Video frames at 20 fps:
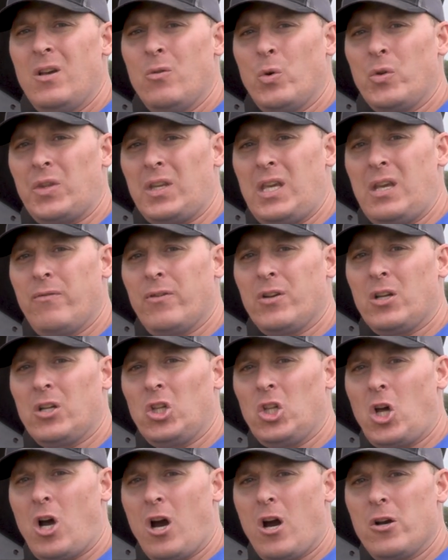with even a
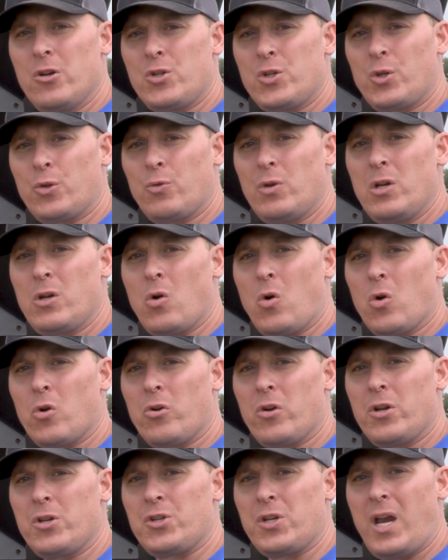large
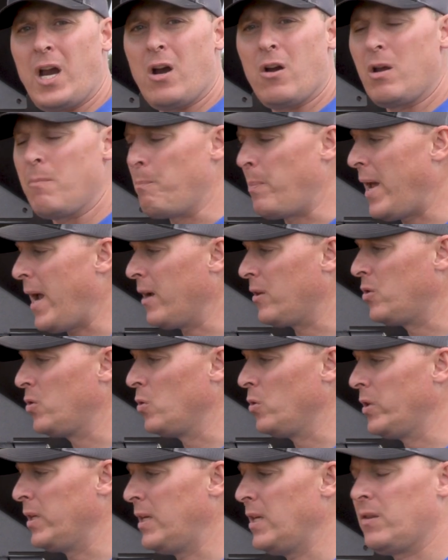3/4 inch air impact
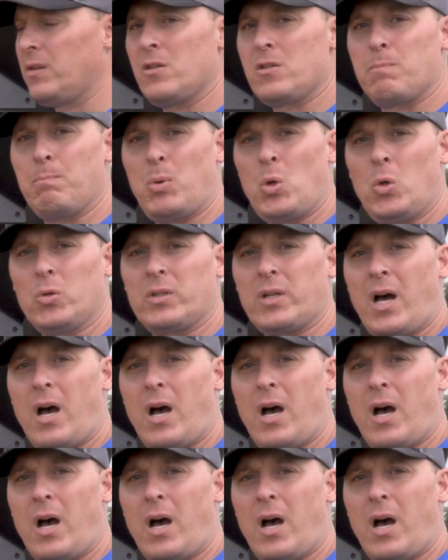tool to get this bolt